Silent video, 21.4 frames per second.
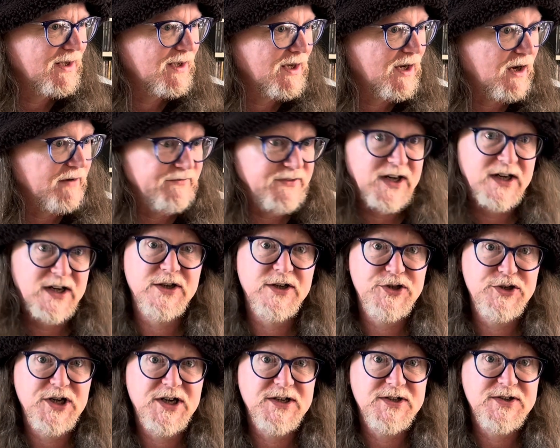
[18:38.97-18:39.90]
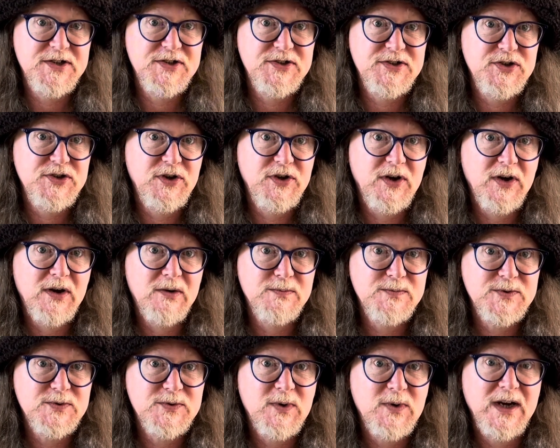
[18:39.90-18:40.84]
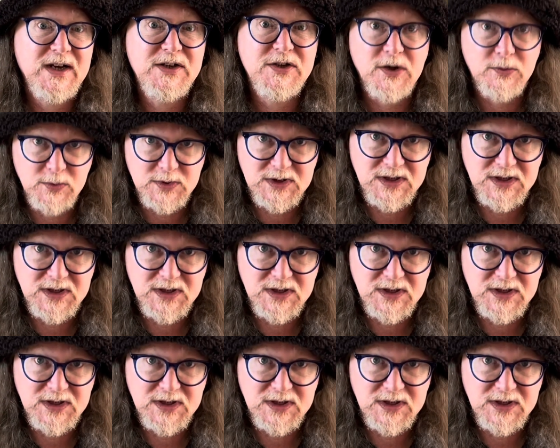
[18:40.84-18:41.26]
I've done a Genesis studio albums ranked. I will